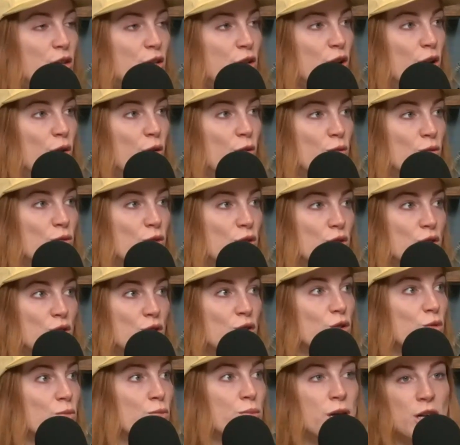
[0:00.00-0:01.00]
you know,
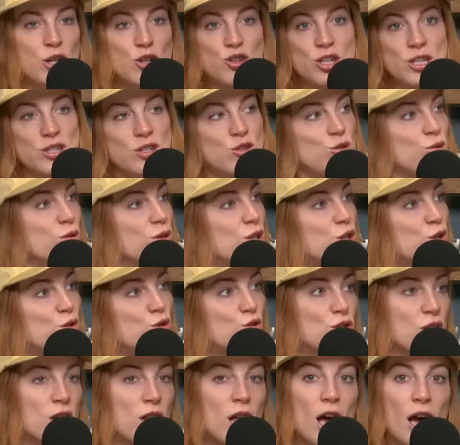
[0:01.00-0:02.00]
pitching to a
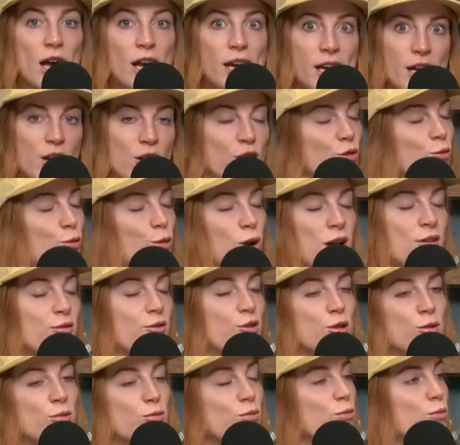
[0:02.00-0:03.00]
huge client or
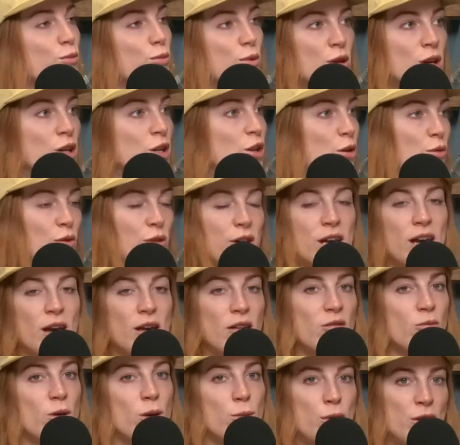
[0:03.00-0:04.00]
whatever, the
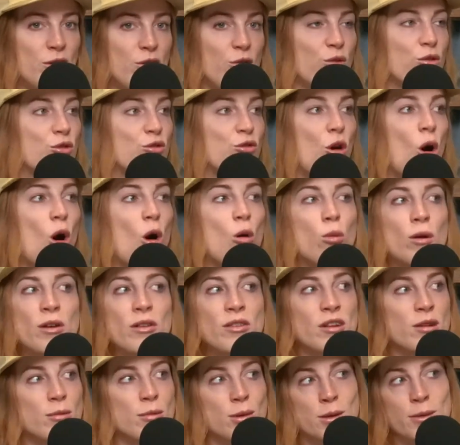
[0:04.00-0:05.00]
case may be. So there's
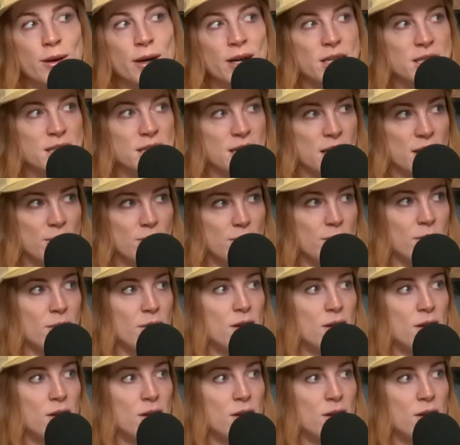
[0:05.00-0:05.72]
always going to be a bad time.